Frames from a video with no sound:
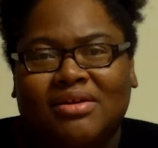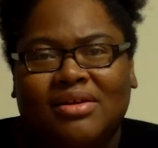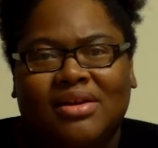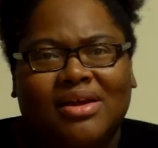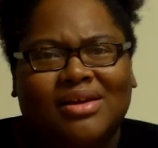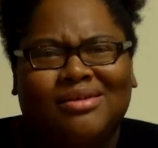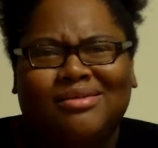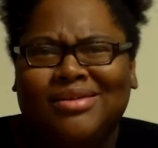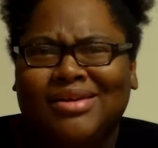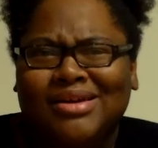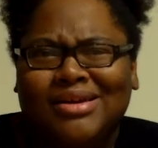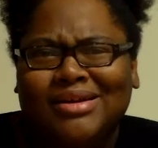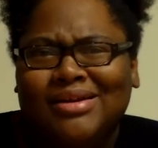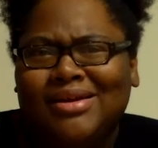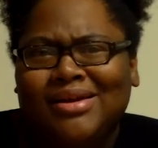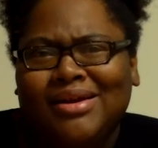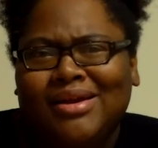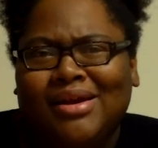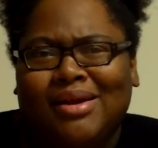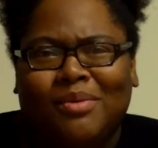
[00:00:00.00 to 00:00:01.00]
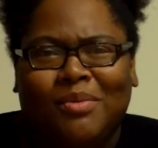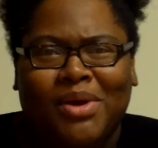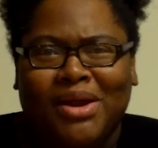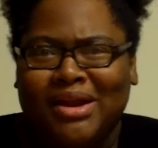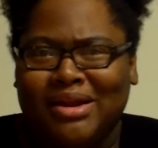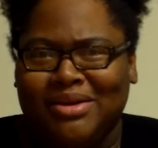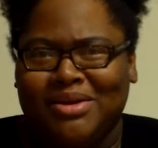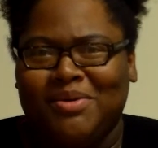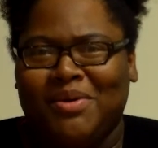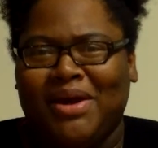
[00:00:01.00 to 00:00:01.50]
You're like, you could have done it. Why
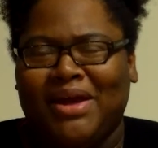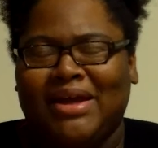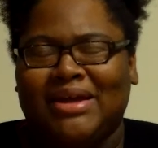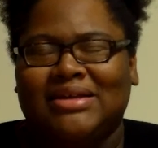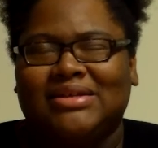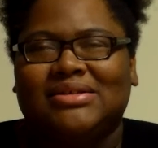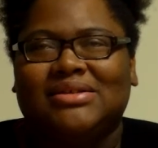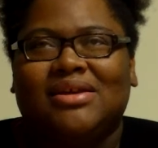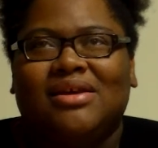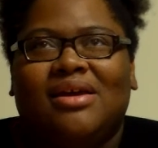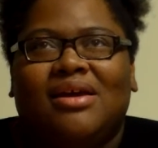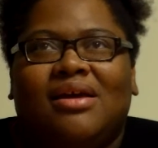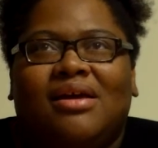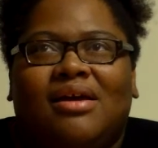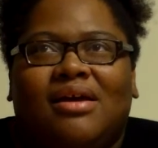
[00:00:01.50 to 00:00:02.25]
didn't you ask?